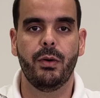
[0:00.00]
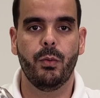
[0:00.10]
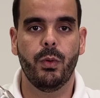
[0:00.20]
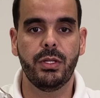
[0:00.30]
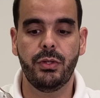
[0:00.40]

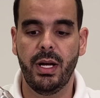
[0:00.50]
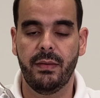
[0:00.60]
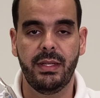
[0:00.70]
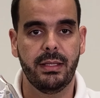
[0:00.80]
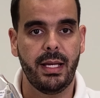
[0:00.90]
Once you
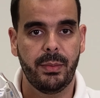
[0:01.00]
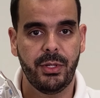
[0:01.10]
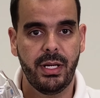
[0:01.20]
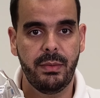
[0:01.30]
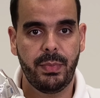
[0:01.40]
have the
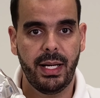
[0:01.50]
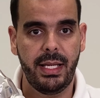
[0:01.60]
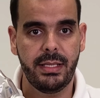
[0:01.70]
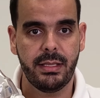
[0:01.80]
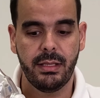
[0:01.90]
adapter in
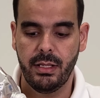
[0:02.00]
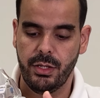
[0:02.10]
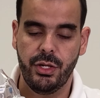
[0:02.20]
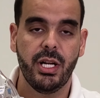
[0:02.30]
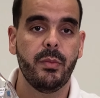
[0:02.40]
place,
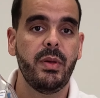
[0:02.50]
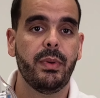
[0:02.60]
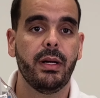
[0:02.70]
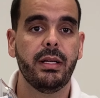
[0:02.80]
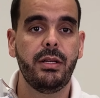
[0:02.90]
you're going to be
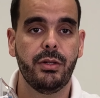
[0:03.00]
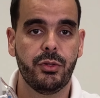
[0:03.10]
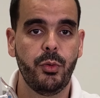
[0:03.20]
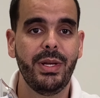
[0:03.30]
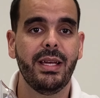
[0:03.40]
plugging your
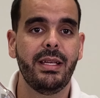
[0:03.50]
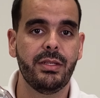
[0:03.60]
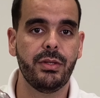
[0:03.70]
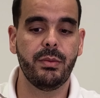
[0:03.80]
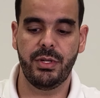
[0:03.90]
tubing
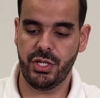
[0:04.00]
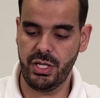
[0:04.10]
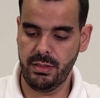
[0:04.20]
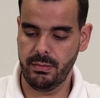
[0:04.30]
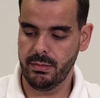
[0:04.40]
into the
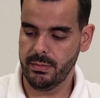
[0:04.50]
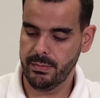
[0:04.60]
machine.